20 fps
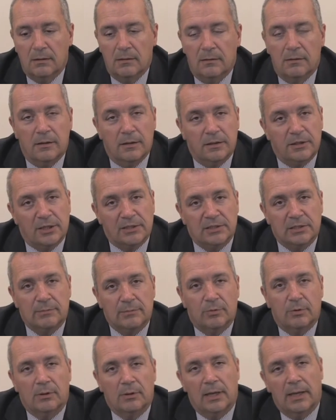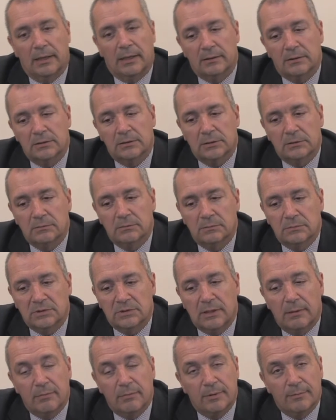The adjustable legs,
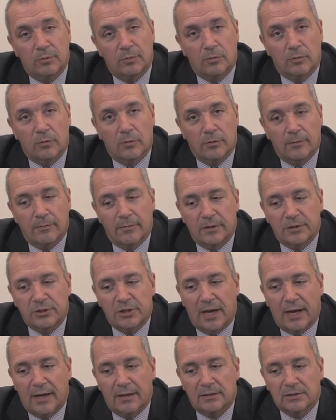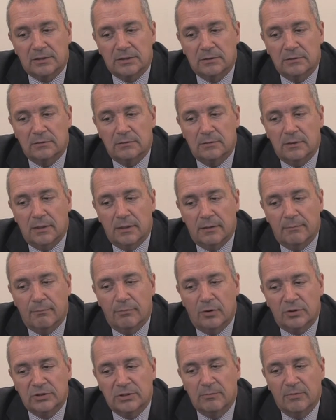some people call them the jacks, at the
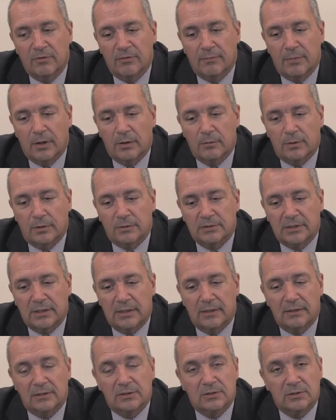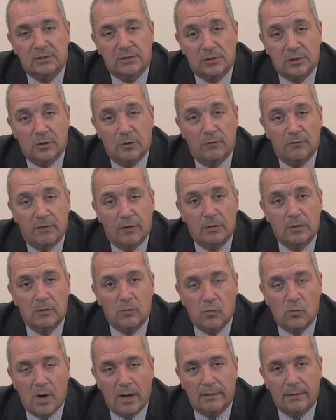bottom of the mobile towers serve only
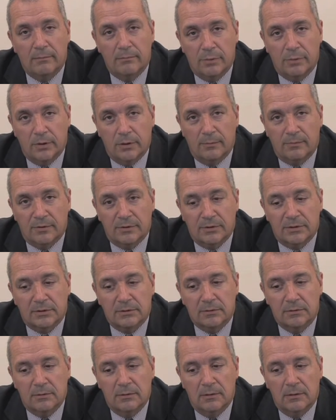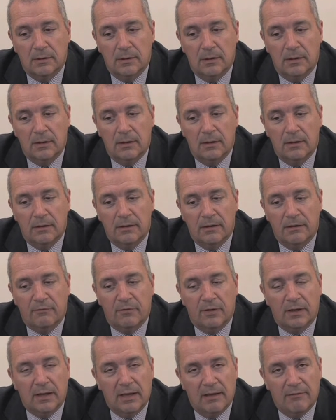one purpose. They're for
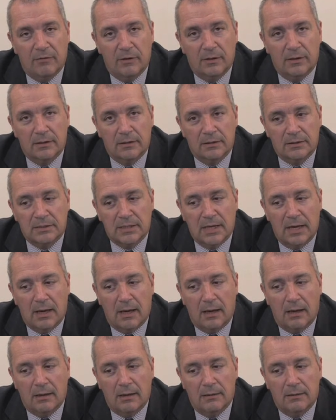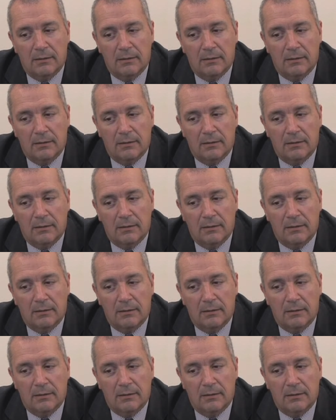levelling the tower.